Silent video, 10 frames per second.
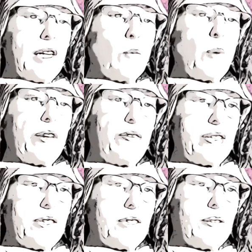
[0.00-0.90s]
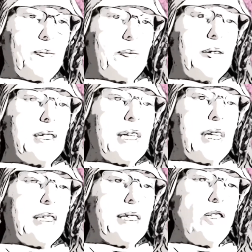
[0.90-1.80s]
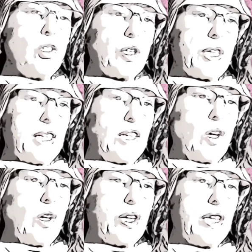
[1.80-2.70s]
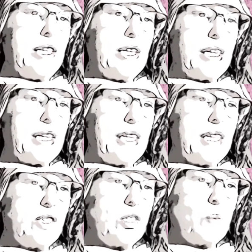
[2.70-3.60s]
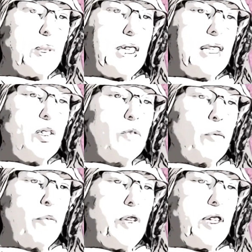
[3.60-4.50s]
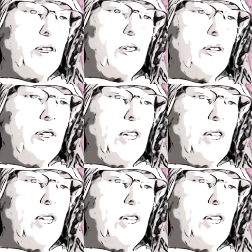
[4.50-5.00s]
irrelevant. Essentially, all healing is the release from fear.